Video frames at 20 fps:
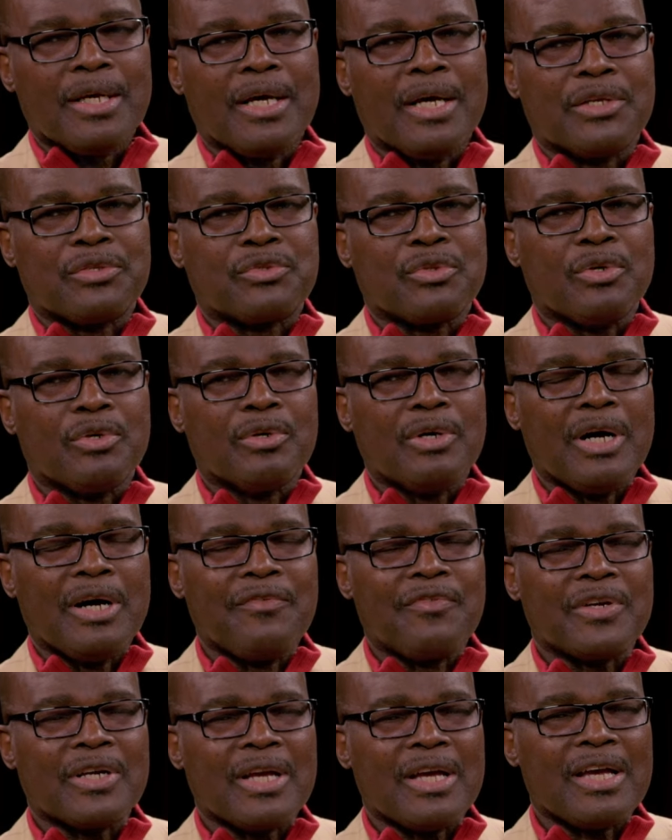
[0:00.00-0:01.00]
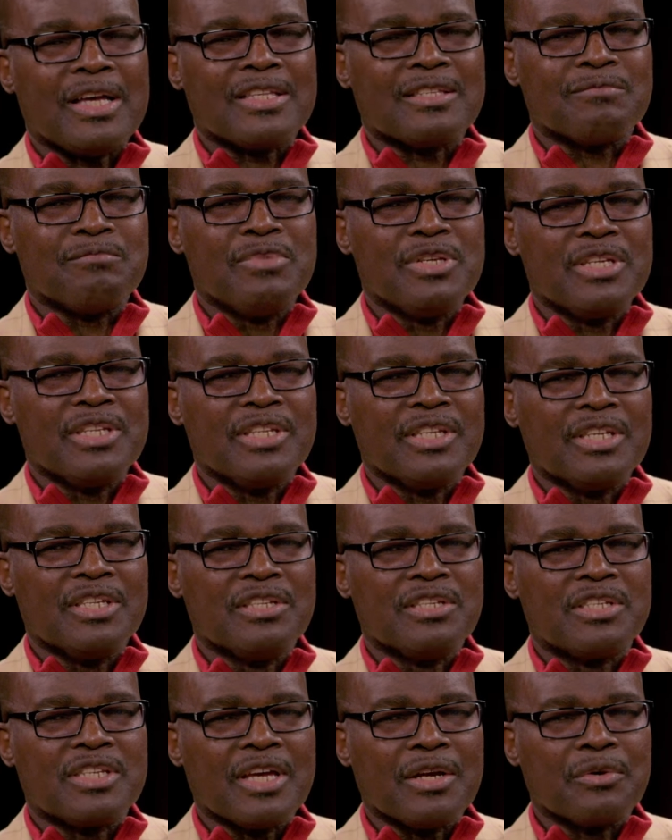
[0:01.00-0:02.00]
Uh, so Africa has been
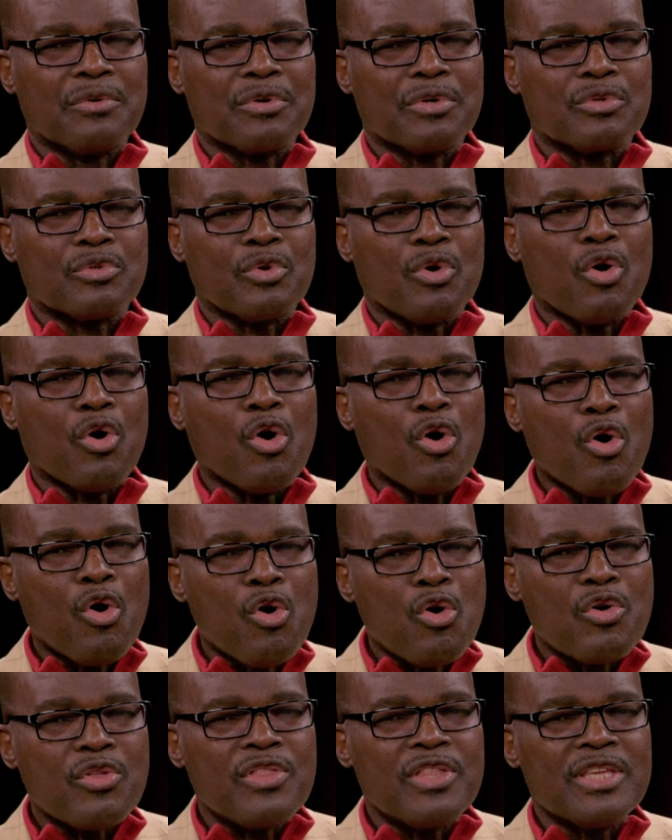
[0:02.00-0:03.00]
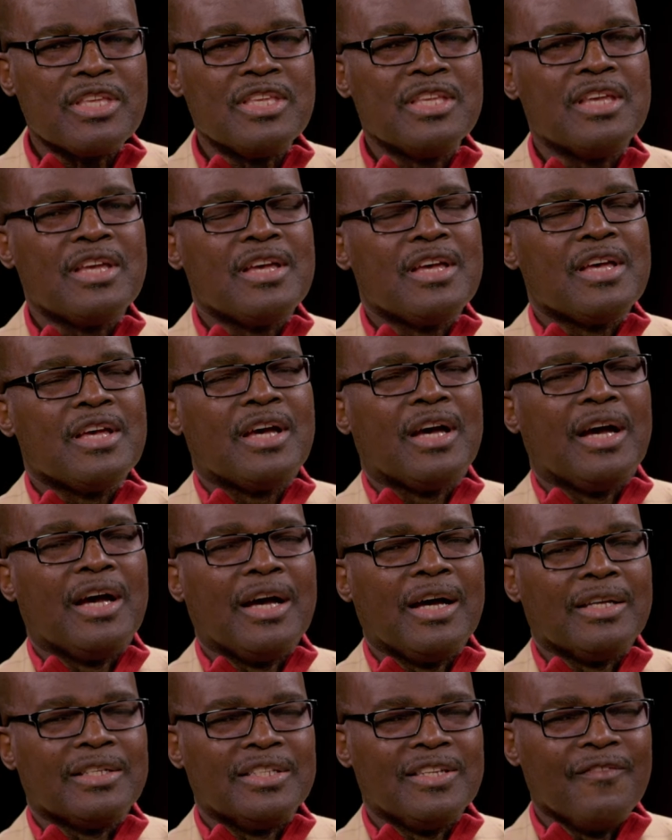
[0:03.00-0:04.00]
integral to all the
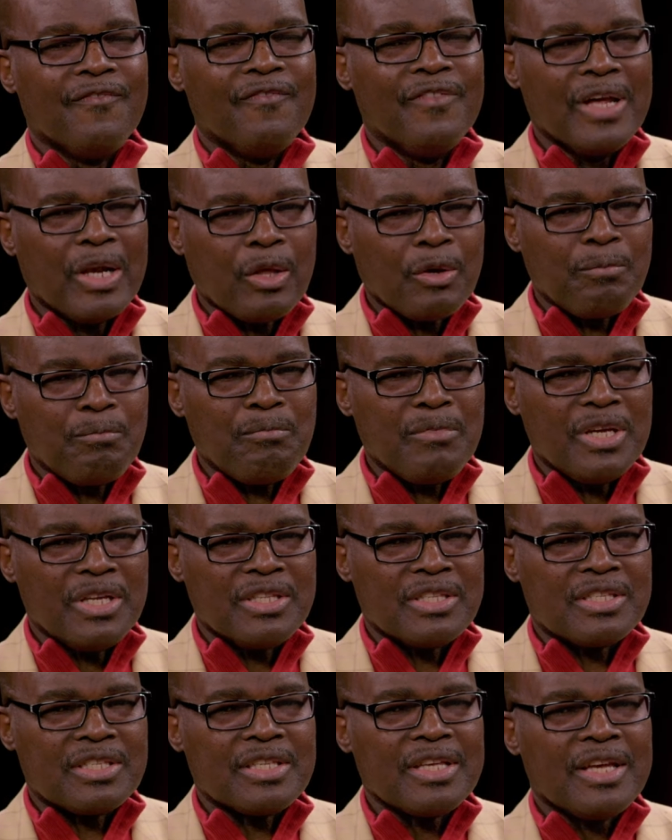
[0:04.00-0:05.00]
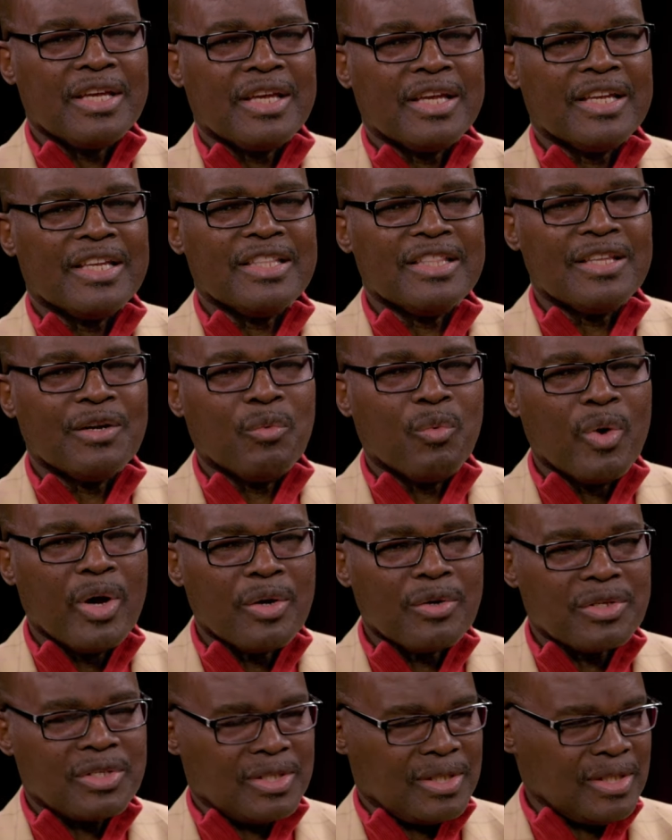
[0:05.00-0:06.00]
uh, developments in the
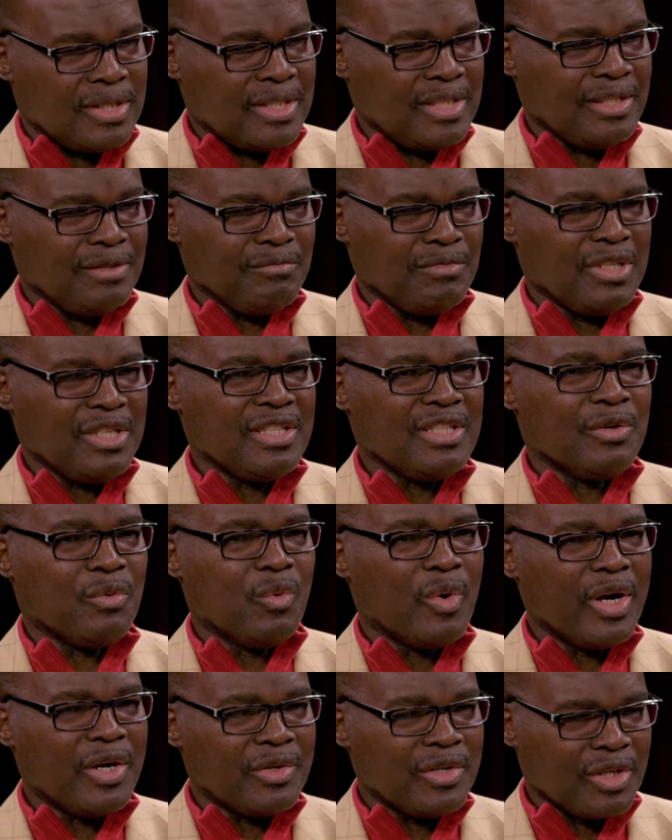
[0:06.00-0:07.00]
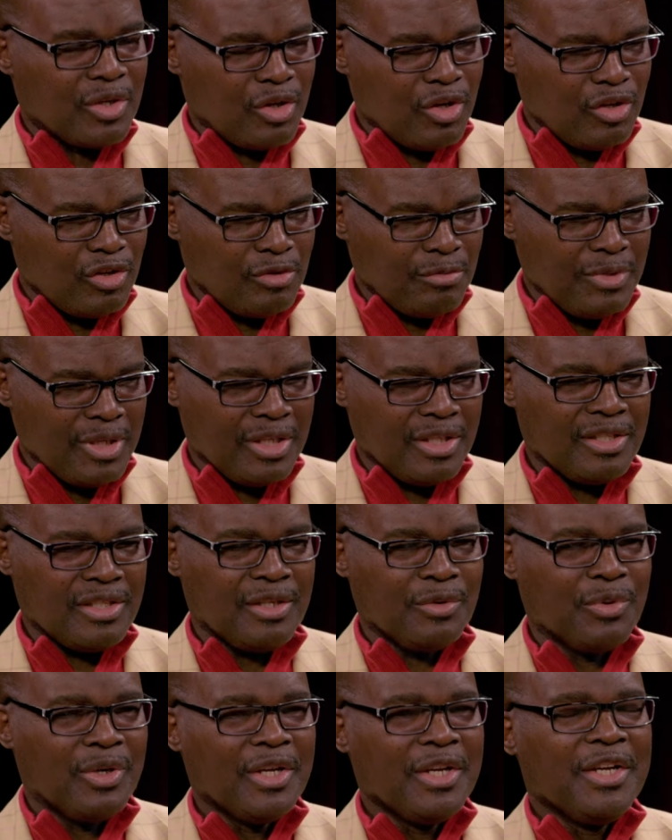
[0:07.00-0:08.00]
world system, in the world economy, in
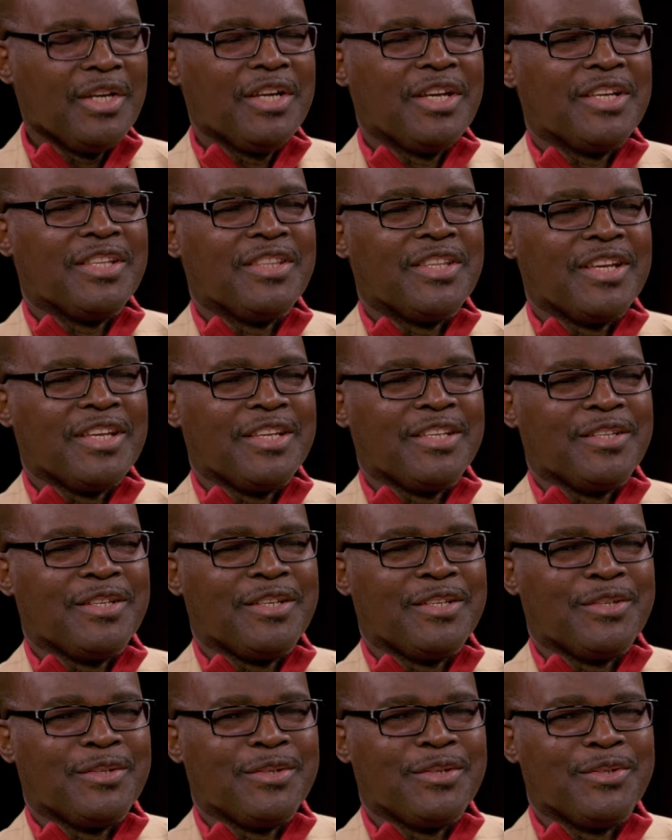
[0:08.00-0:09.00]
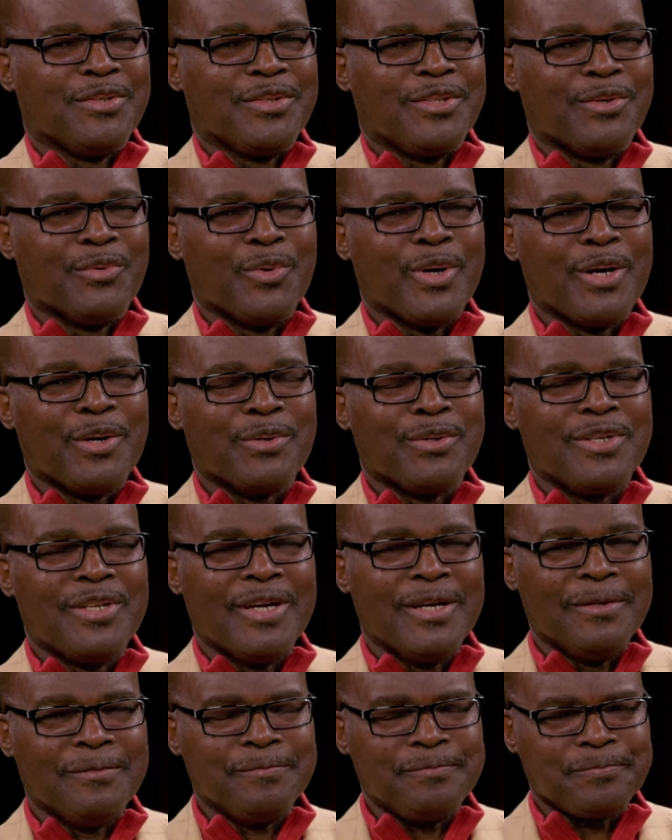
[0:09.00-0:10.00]
the in the in, in, you know the world
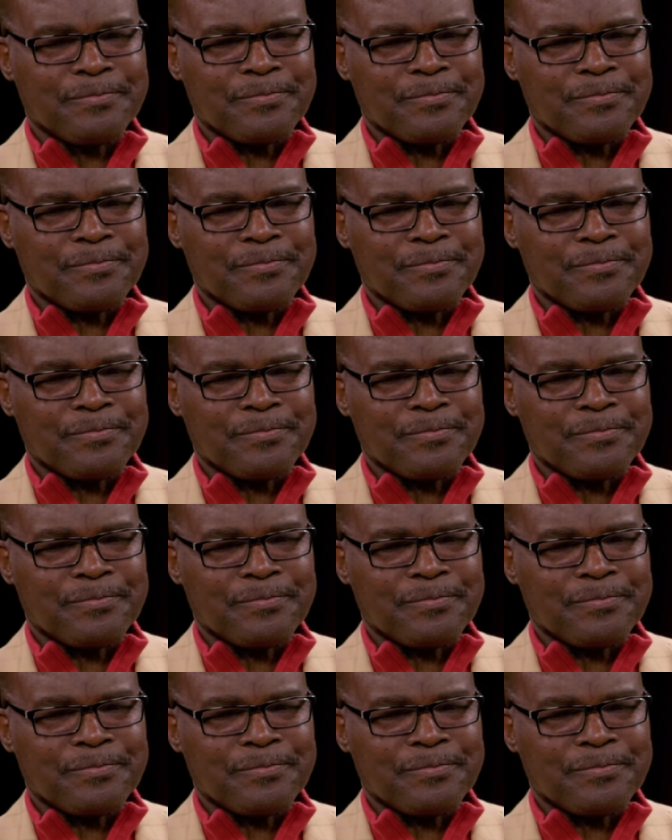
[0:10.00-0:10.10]
um,